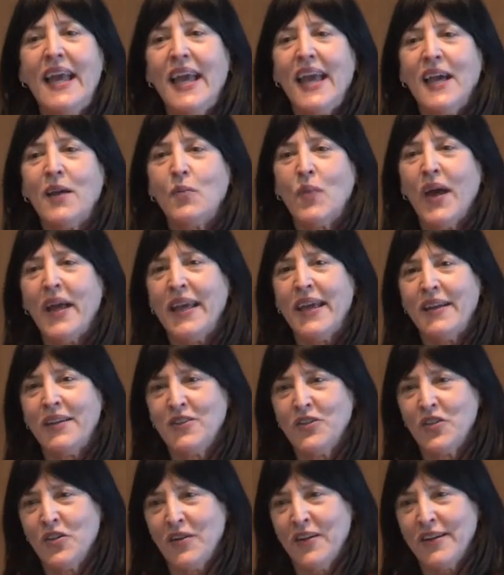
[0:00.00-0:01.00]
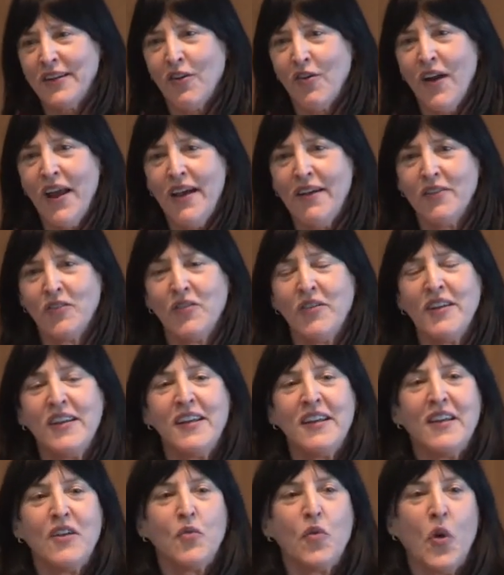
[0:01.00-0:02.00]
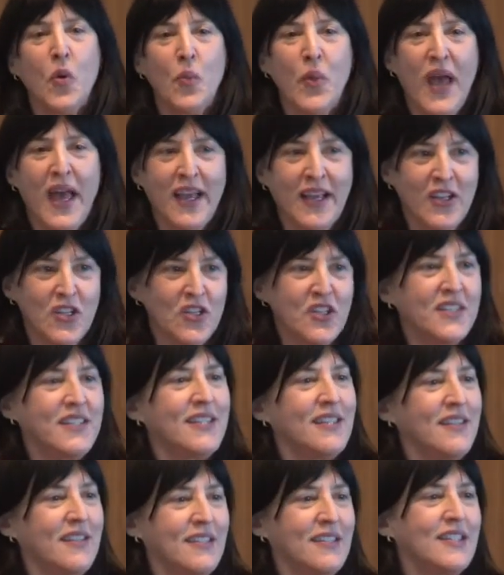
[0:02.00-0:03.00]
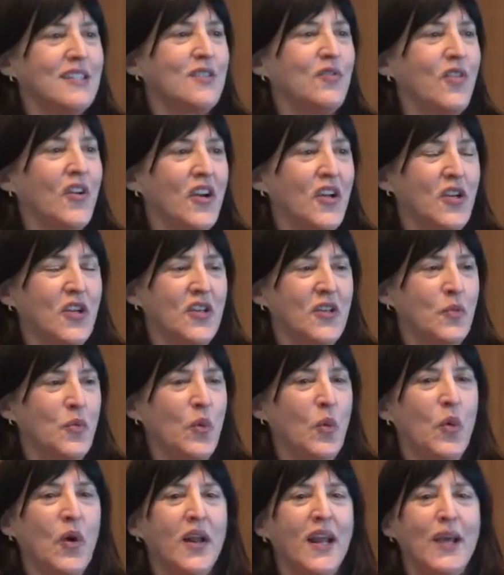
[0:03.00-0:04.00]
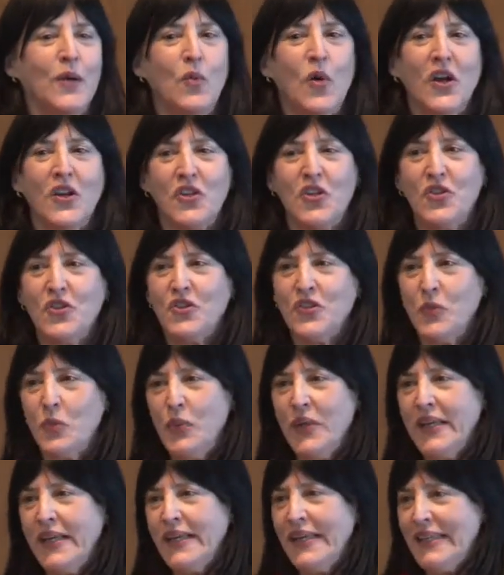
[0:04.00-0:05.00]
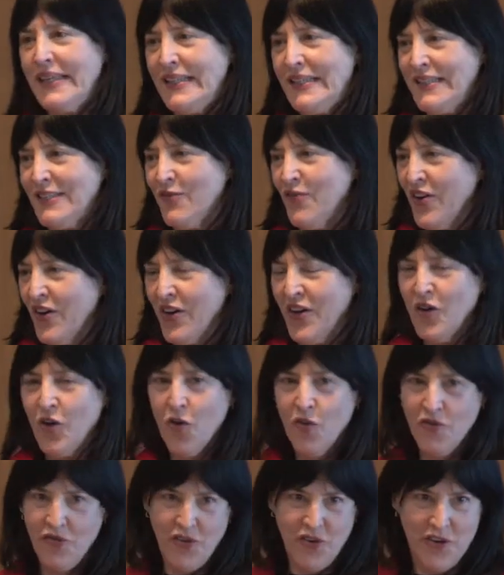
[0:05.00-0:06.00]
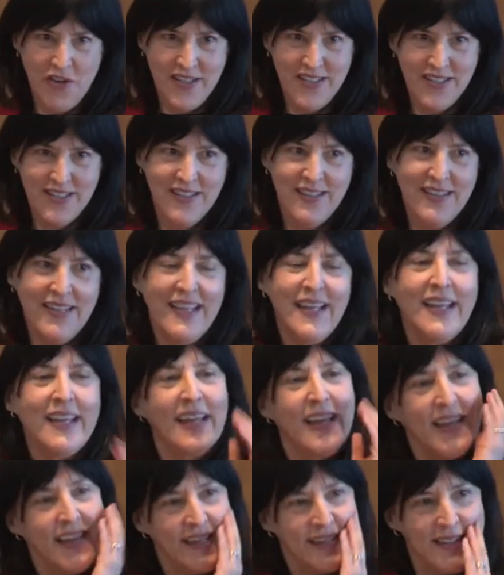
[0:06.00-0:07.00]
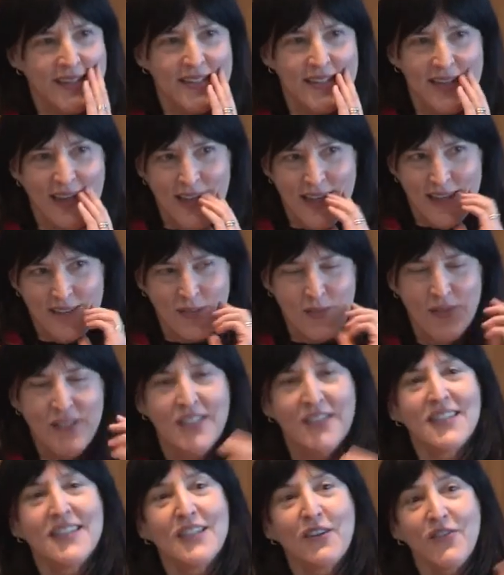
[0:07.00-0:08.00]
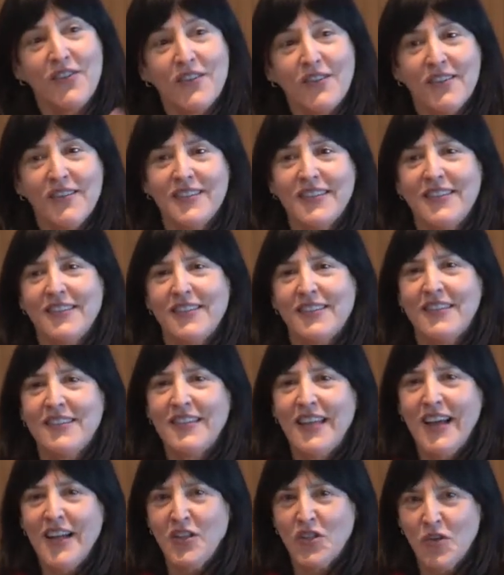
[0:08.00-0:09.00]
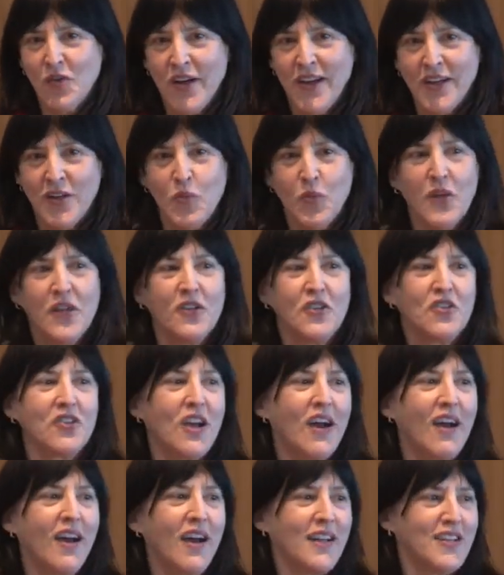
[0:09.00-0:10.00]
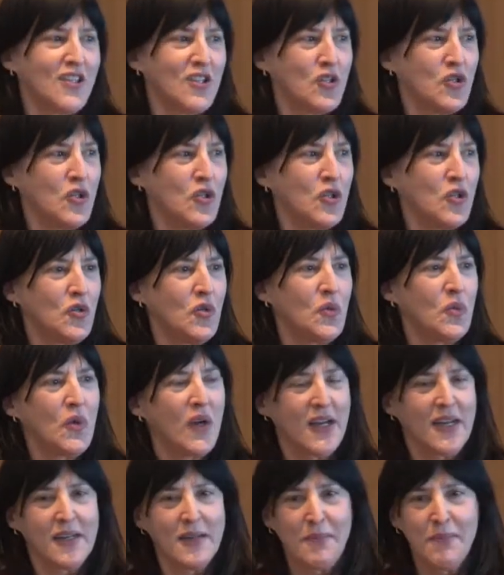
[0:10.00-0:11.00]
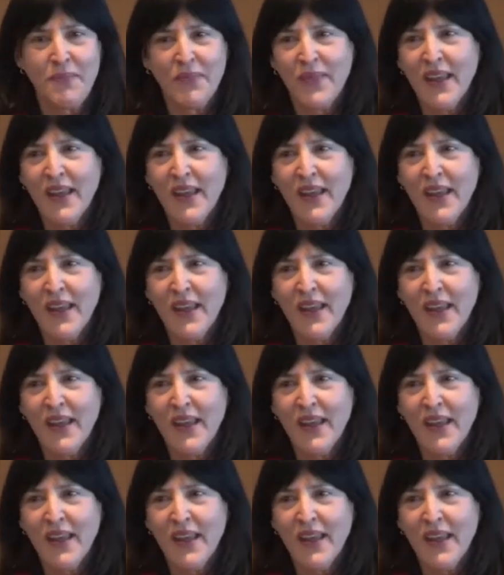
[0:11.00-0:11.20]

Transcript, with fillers: and my editor at Crown wrote back and she said, "This is very good, but what I want you to be is very overt." And uh, it's difficult as a science writer. We're taught to, uh,